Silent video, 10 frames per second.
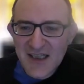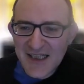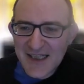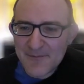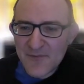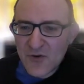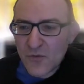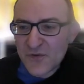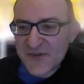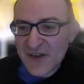In
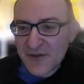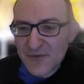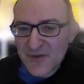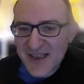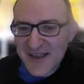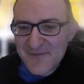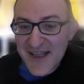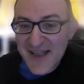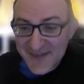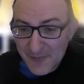
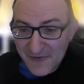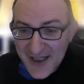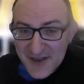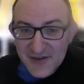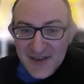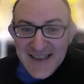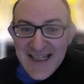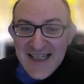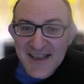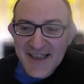the sub-final,
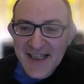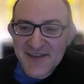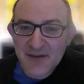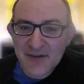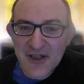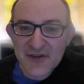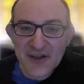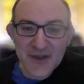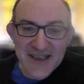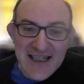Leela against
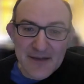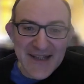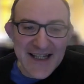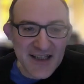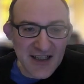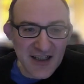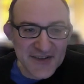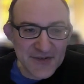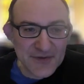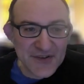Komodo. Well, Leela played
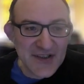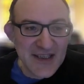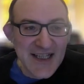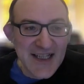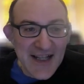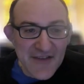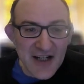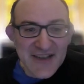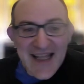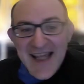castles, and then
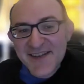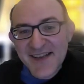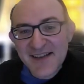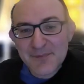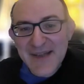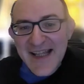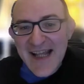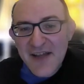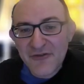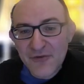after a6 played
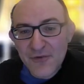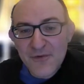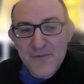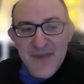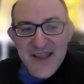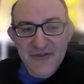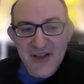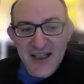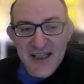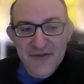f4,
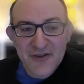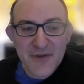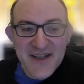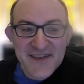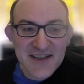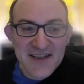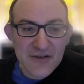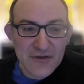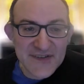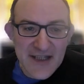b5, queen
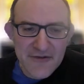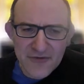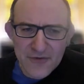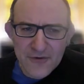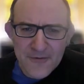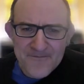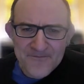c2, c4.